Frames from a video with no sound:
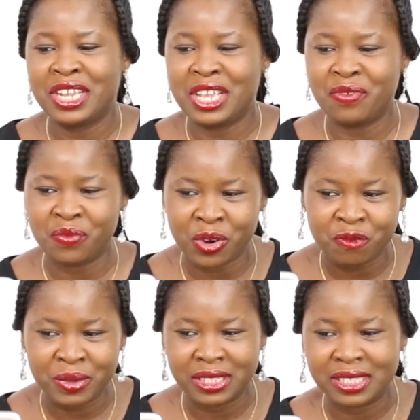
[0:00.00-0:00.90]

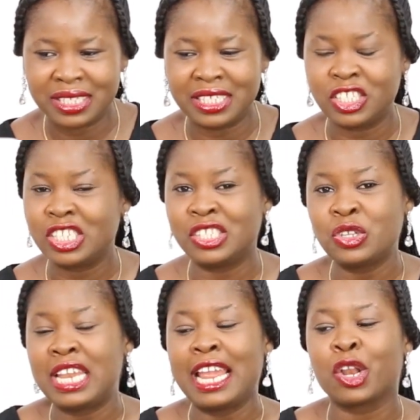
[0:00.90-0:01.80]
involvement. Is
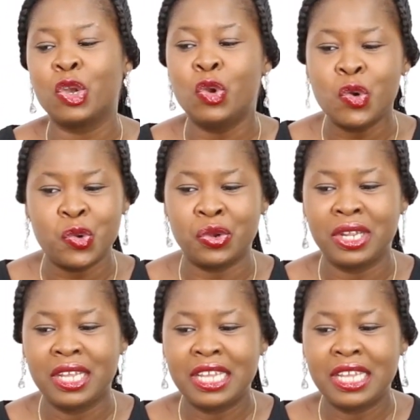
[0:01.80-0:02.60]
not like loan.